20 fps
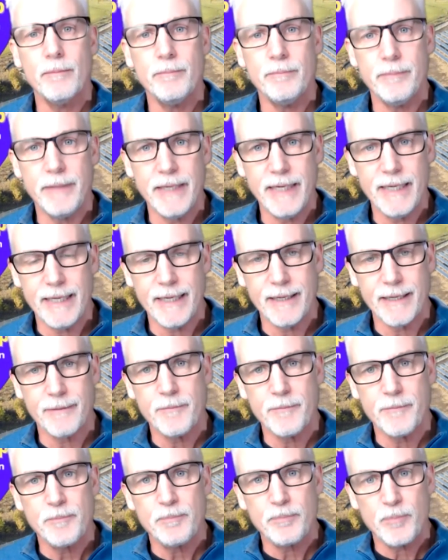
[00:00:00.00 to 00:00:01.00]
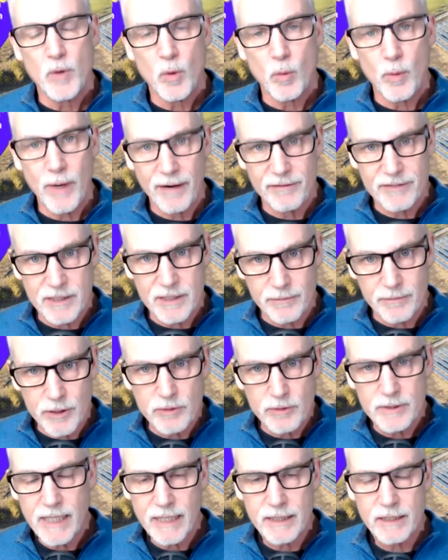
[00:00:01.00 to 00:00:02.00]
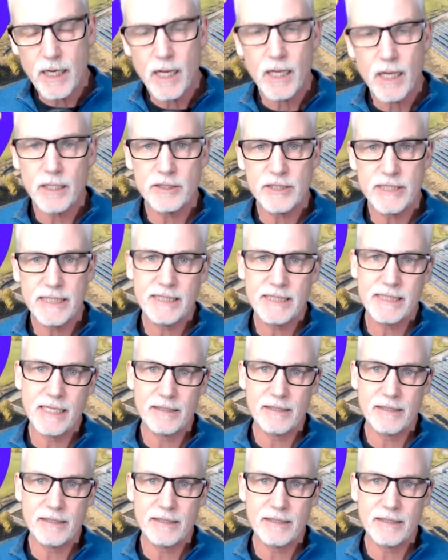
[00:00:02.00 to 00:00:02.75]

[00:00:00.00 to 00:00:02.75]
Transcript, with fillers: meaning we have some new technologies